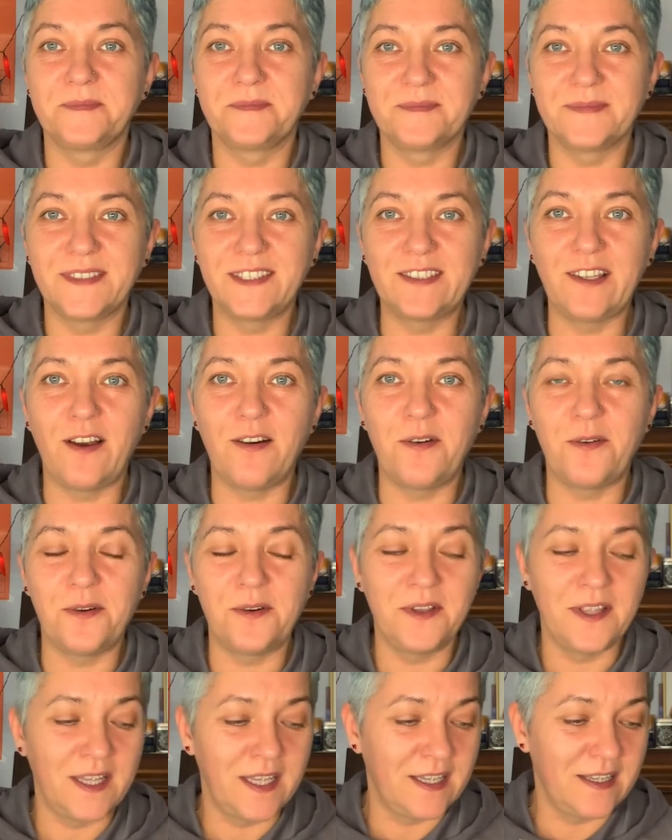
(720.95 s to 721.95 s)
So
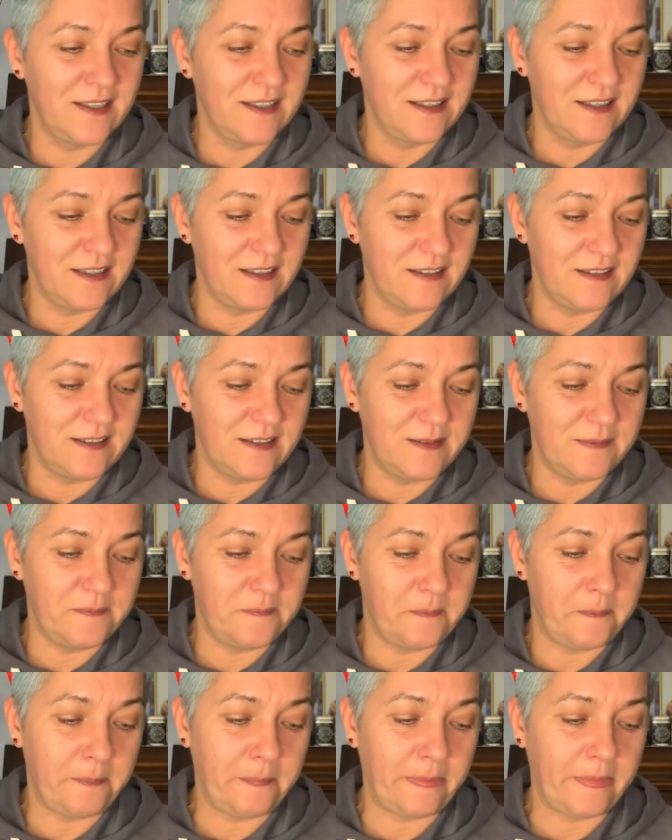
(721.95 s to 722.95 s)

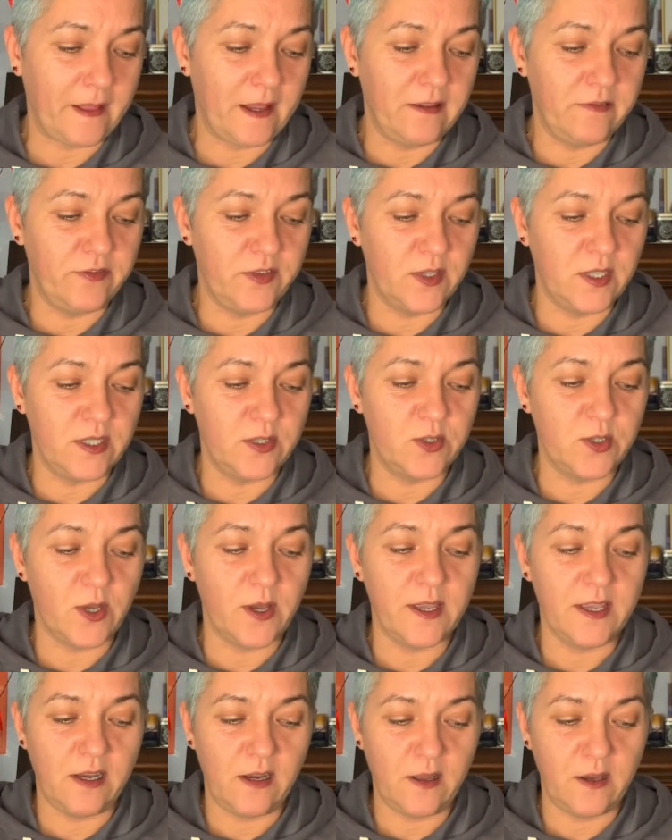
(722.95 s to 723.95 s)
um, if you
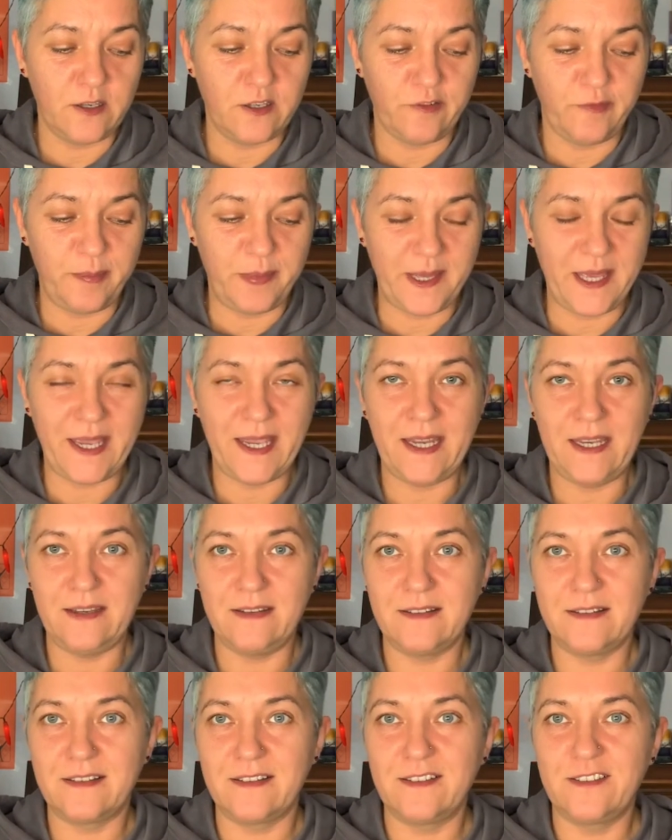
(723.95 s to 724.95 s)
enjoy a lot of pain,
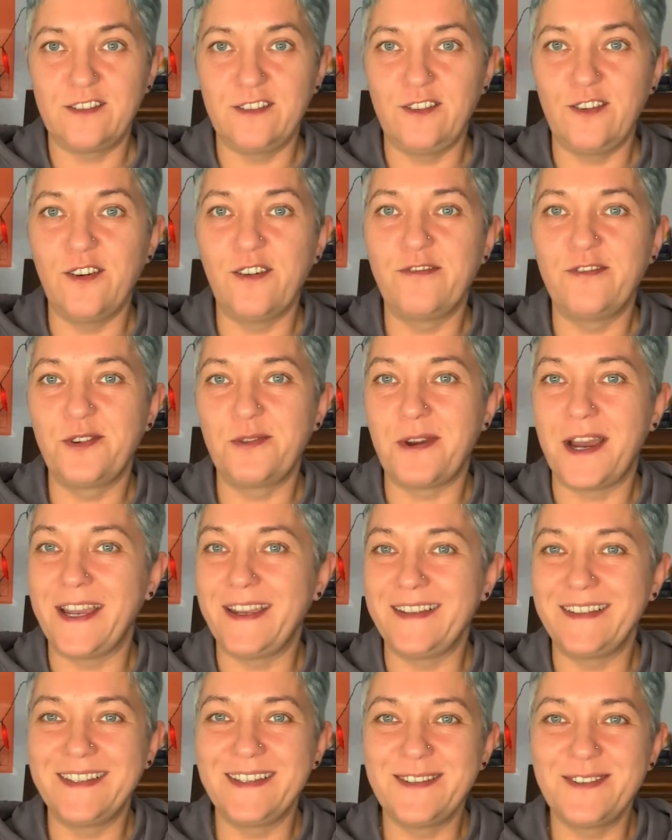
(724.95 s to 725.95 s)
this is your
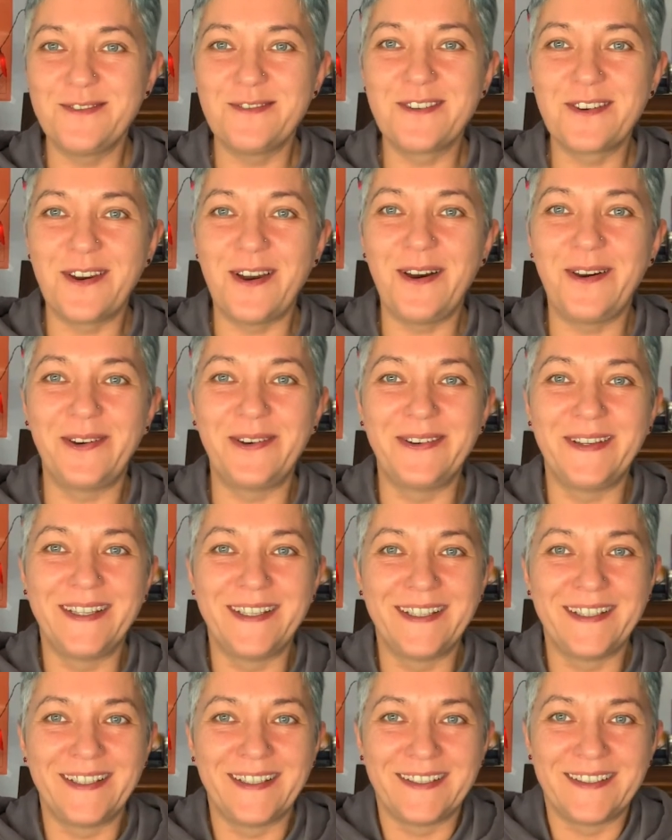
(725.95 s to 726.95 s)
variety to grow.
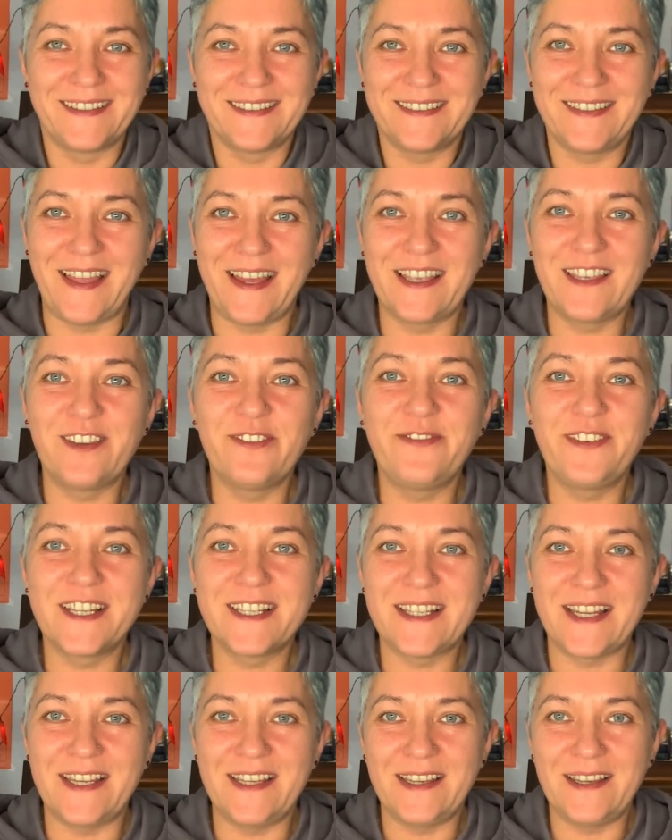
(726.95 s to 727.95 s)
Thank you for
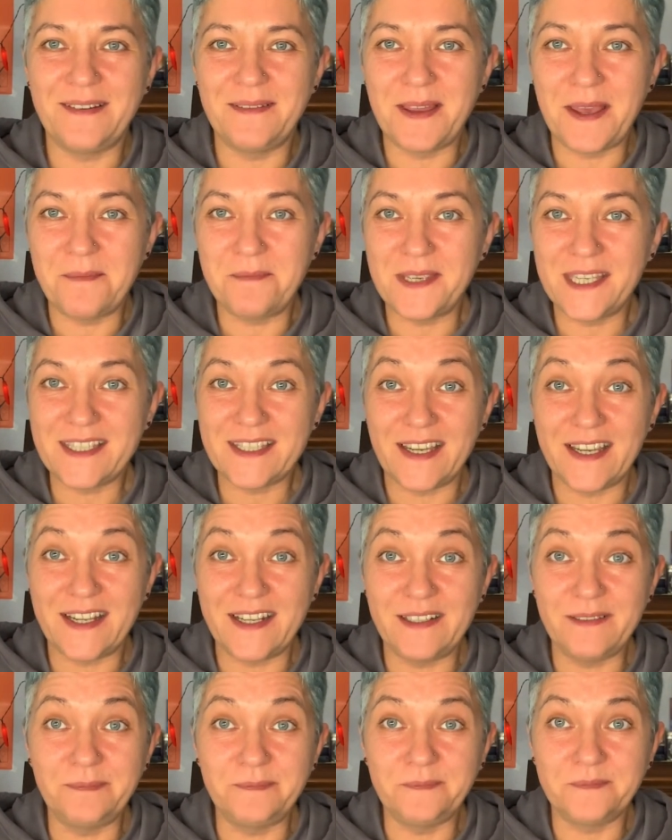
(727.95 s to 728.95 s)
sending them,
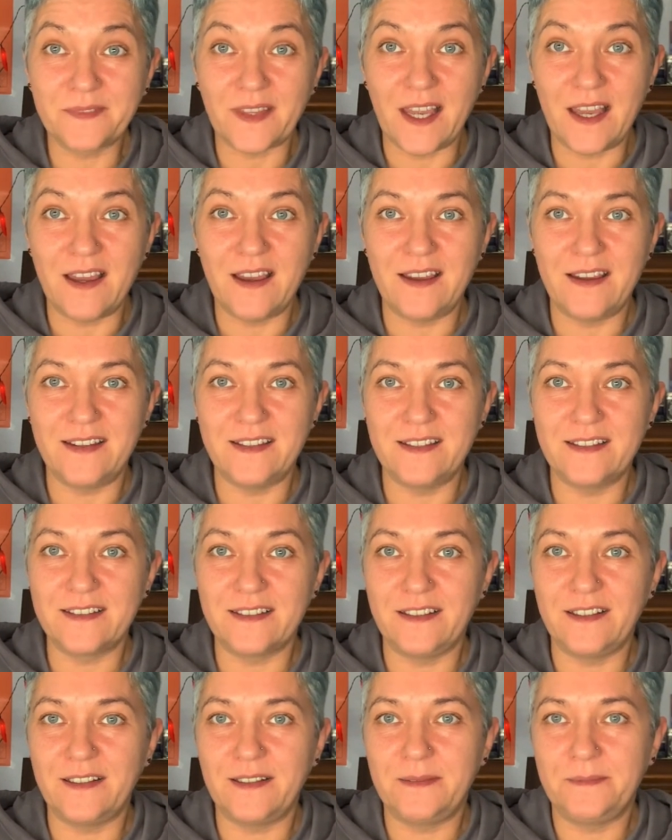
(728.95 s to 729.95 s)
Michelle. And
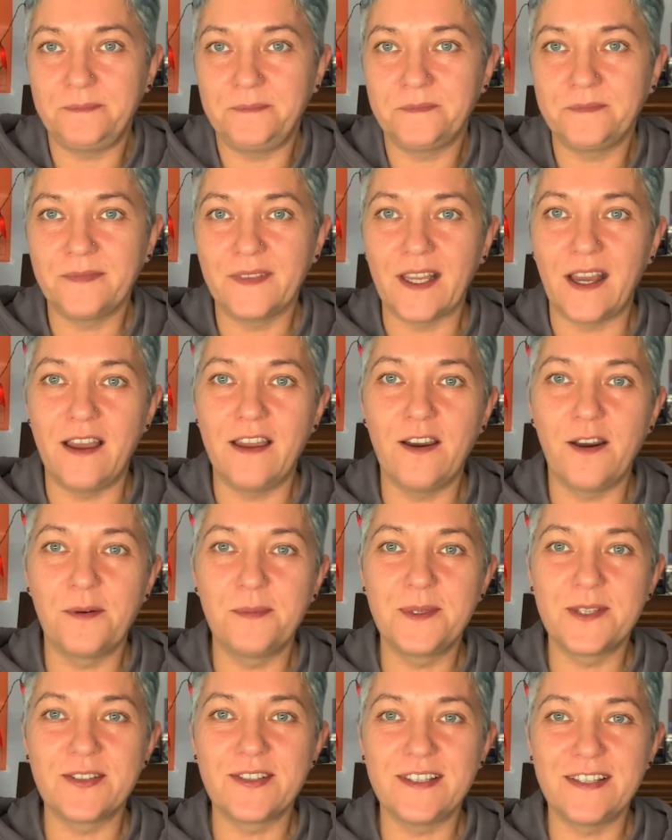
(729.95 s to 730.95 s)
um, I hope
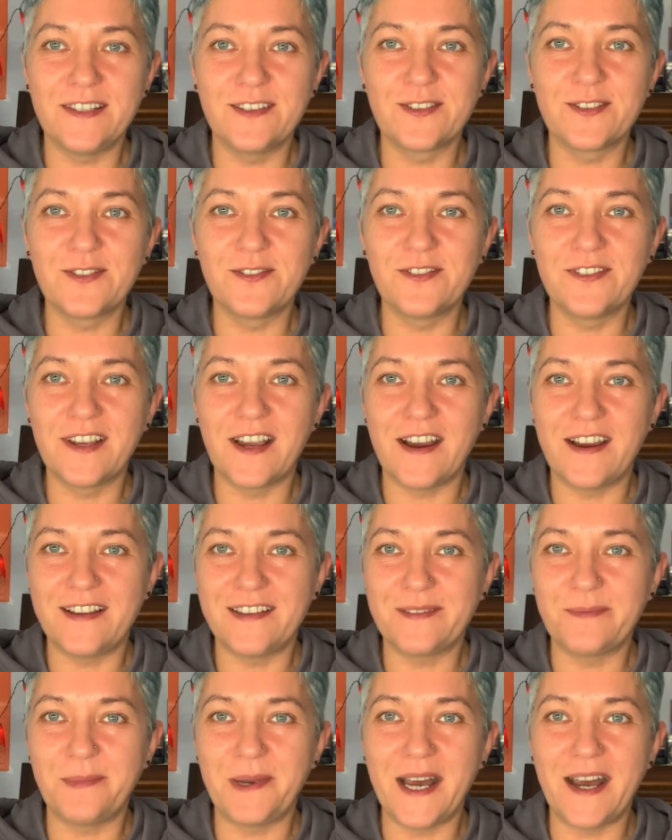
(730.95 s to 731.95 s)
to see you soon, guys.
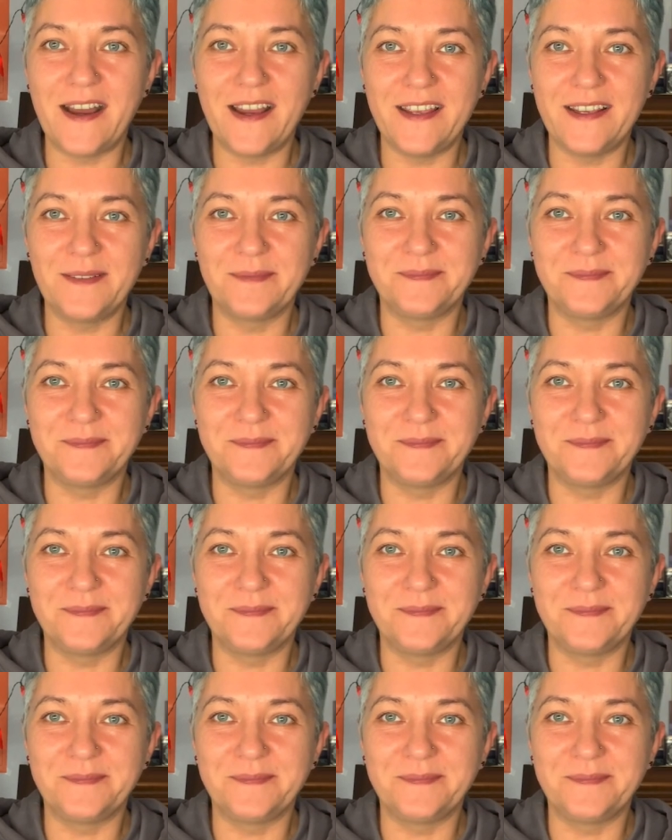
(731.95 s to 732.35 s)
Bye.